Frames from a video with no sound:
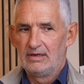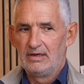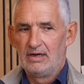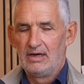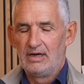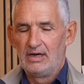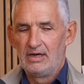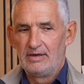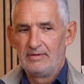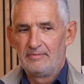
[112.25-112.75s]

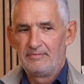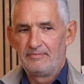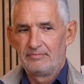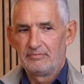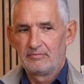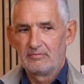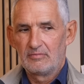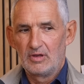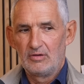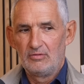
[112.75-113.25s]
are
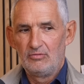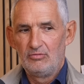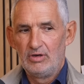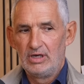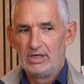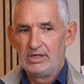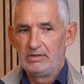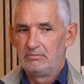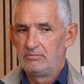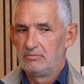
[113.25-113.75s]

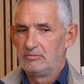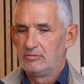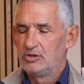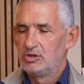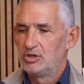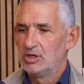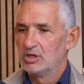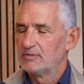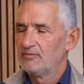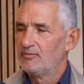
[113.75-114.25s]
really
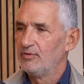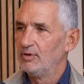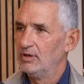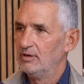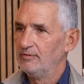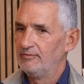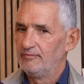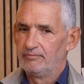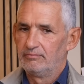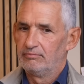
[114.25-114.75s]
just
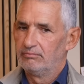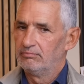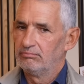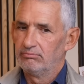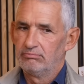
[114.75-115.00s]
full of